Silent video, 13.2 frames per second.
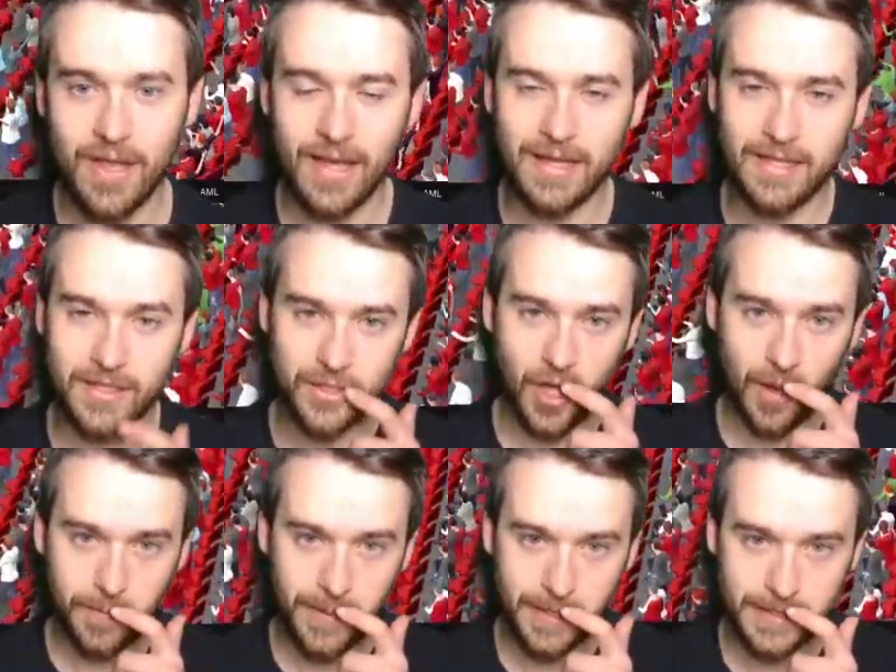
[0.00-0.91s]
He's
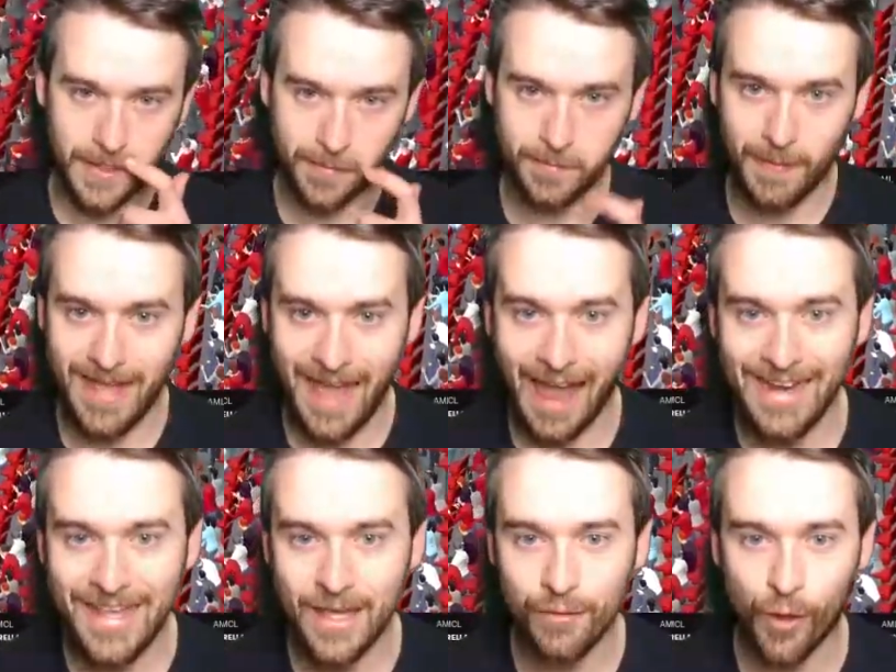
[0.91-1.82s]
not being stopped by
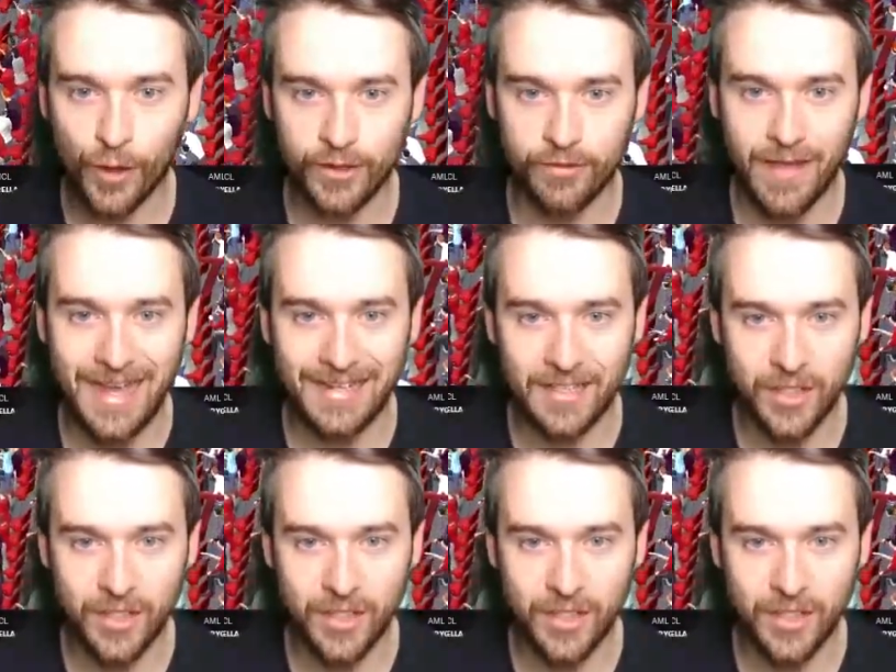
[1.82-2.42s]
any of our defenders.